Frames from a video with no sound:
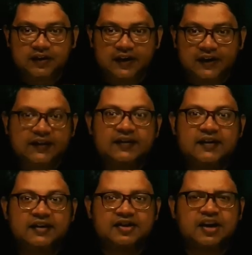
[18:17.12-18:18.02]
In this
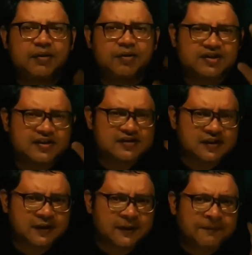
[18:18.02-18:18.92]
lecture, I will just
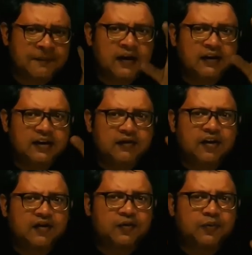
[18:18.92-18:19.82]
give
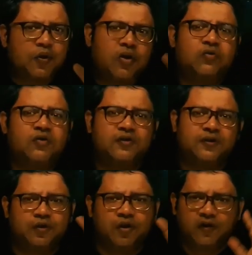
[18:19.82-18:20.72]
a small
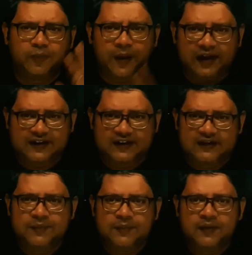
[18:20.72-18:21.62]
overview of
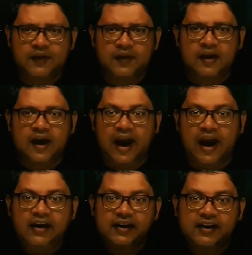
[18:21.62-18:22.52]
parasitism,
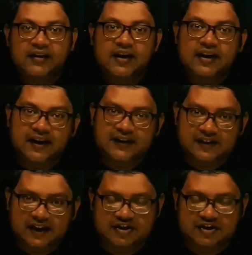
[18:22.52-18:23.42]
and in the next
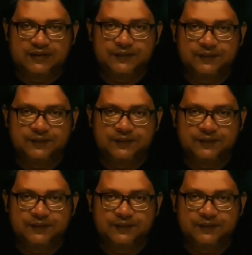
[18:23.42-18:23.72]
lecture,